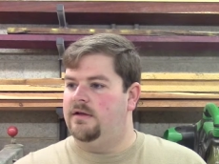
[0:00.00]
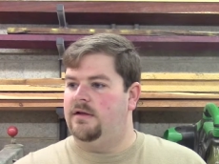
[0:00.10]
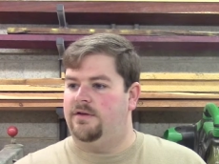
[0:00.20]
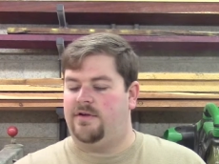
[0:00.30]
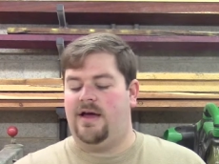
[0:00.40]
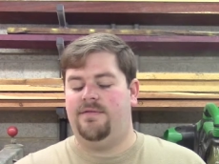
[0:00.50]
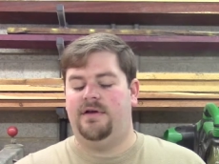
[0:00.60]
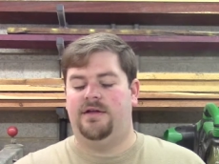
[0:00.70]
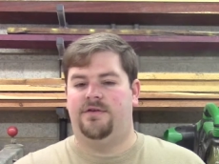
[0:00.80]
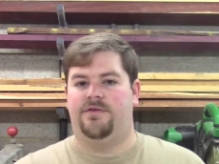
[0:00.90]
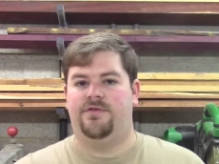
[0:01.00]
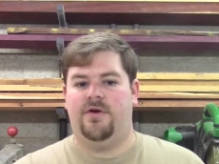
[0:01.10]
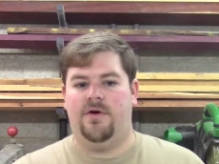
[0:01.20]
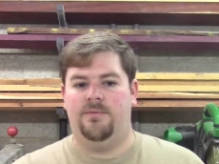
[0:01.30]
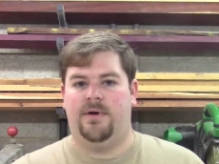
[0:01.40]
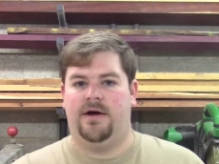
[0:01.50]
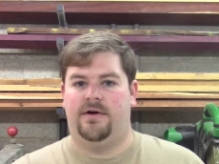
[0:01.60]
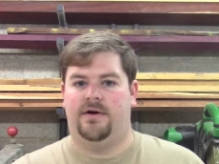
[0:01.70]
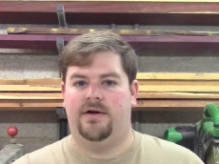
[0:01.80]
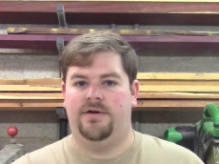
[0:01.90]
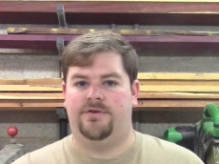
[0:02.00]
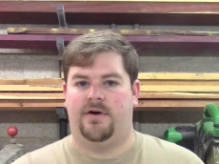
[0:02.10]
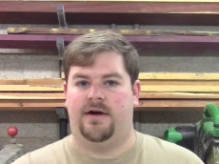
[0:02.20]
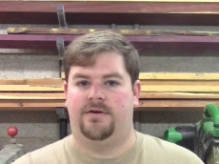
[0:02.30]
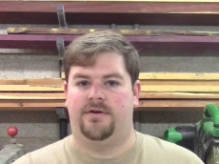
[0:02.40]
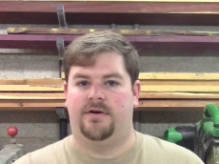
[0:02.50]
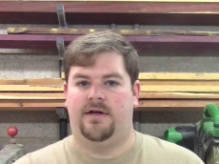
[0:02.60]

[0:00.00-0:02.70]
is having it installed by her contractor,